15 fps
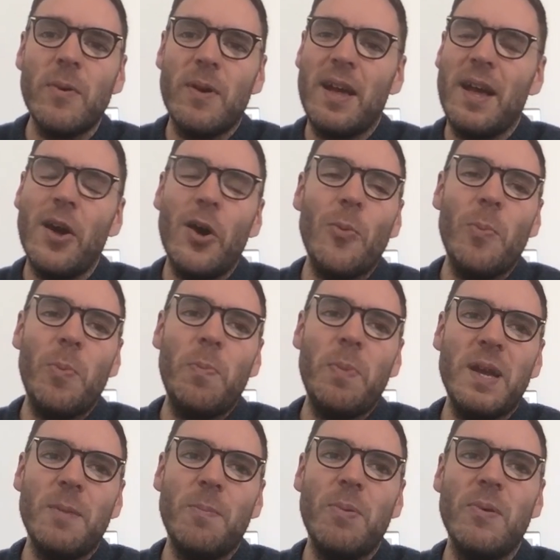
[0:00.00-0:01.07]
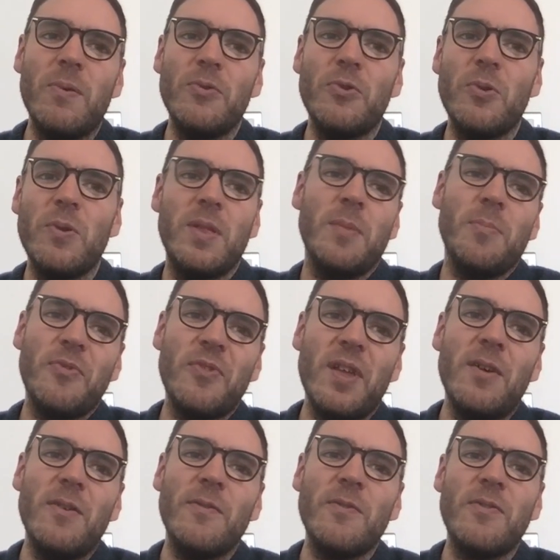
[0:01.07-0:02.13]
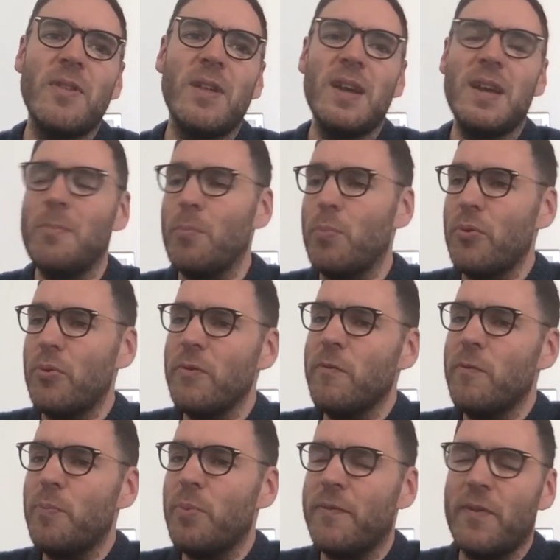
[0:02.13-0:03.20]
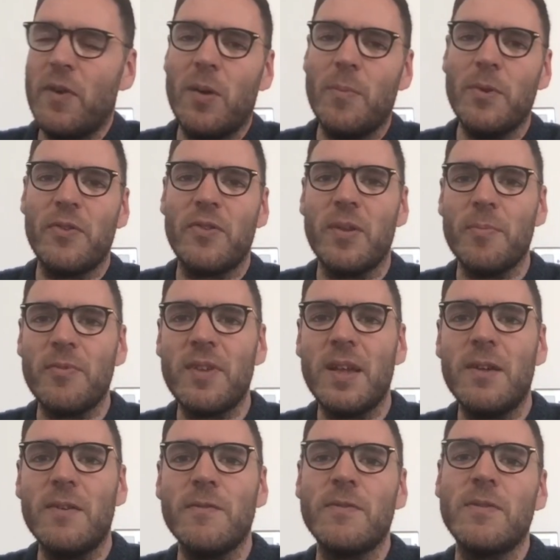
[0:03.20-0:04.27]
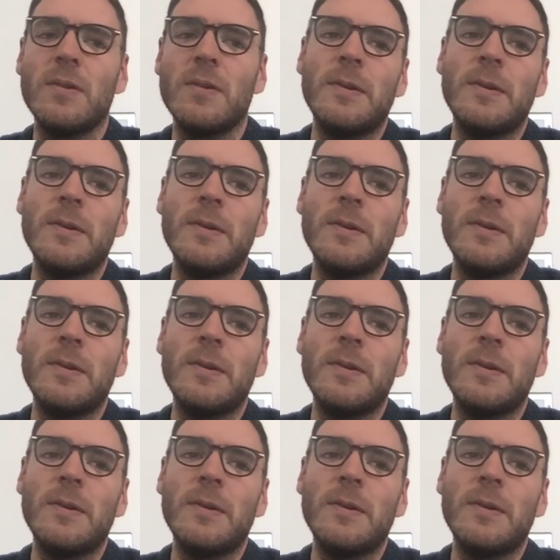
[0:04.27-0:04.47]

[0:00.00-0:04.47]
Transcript: We want to help people do it themselves, like improve performance themselves.